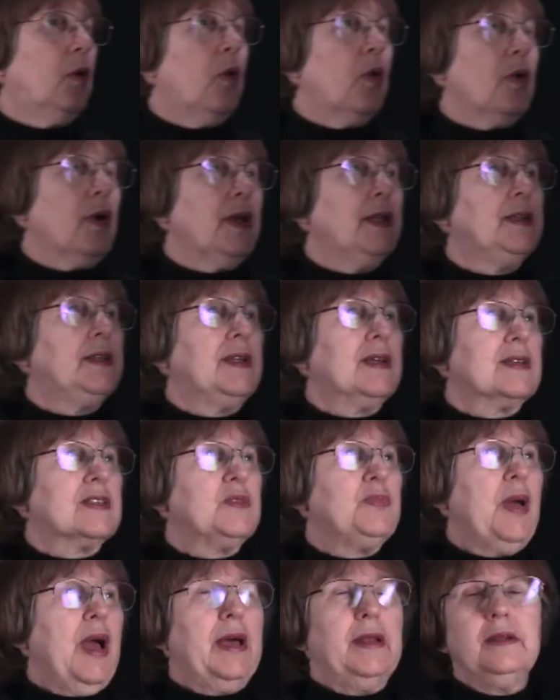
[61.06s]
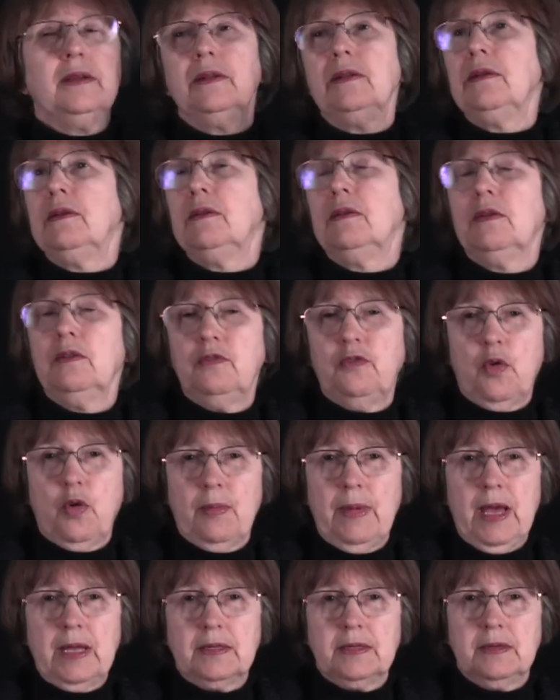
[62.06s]
or in an expanded
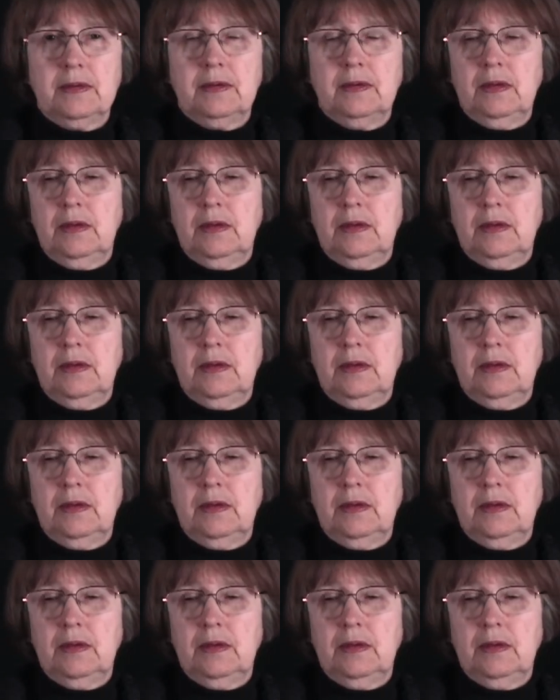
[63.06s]
format.